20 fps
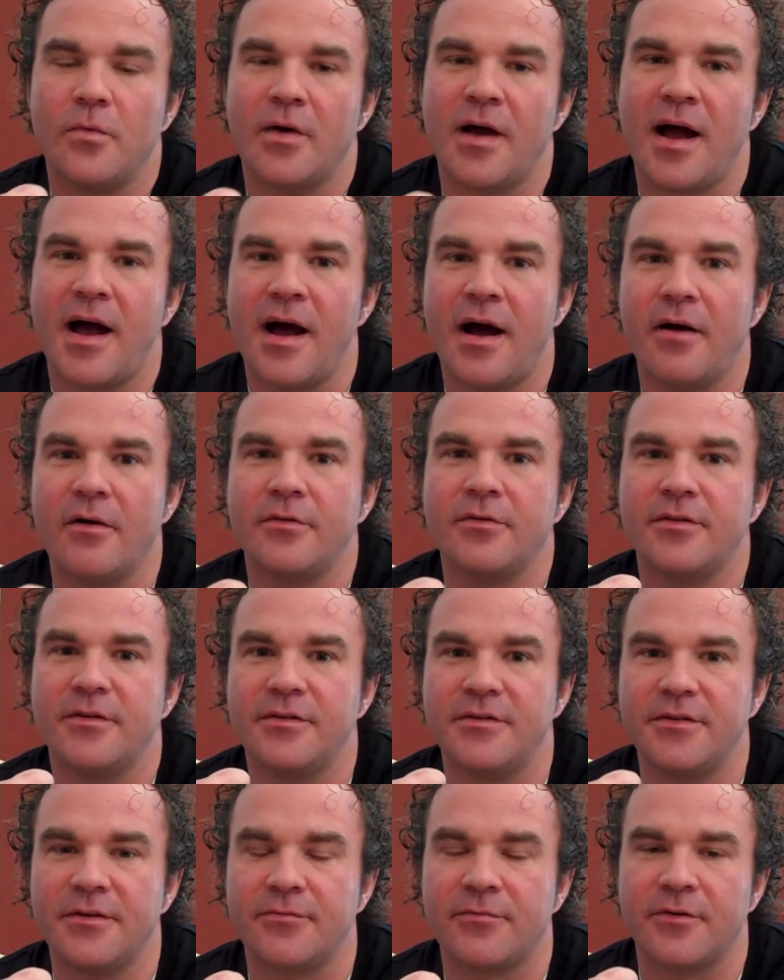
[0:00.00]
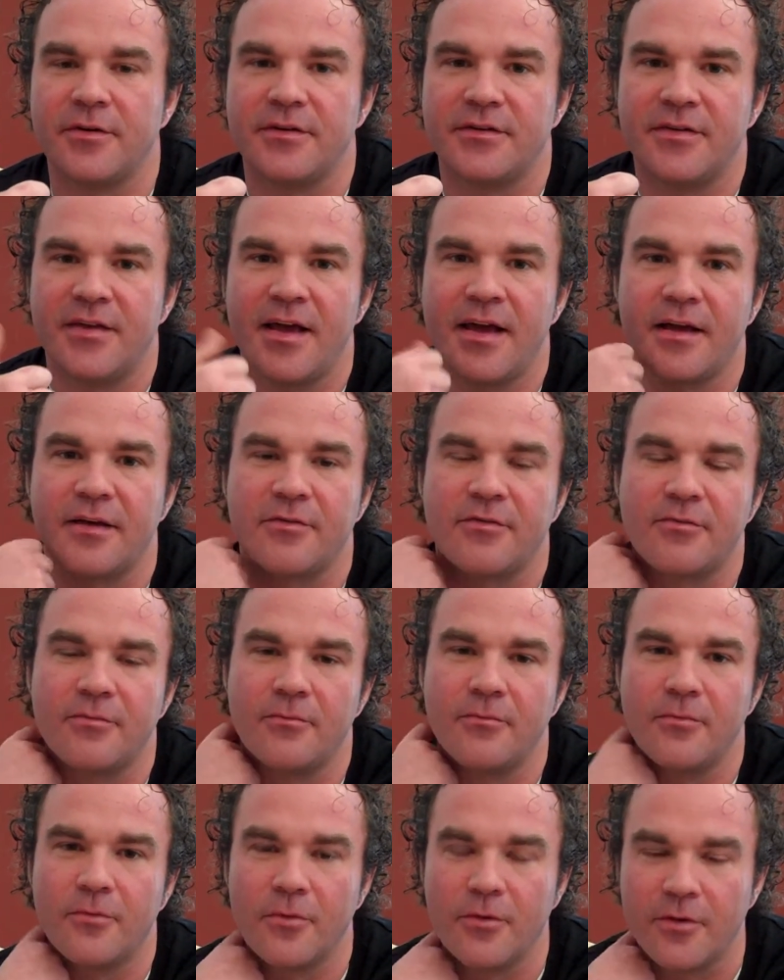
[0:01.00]
how do different texts
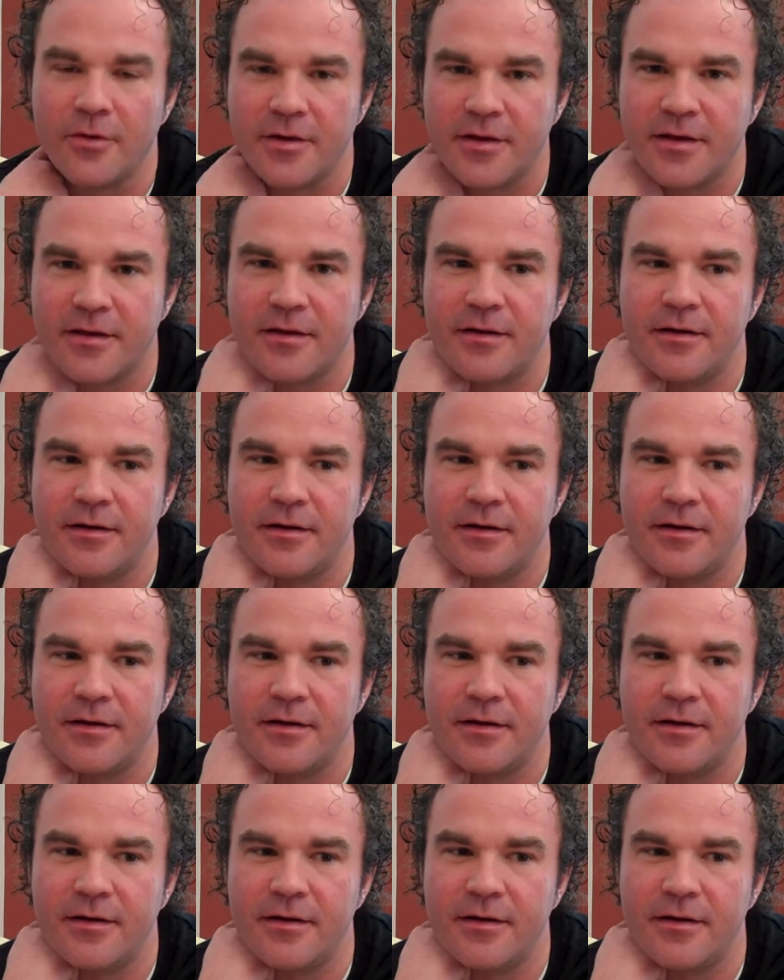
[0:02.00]
work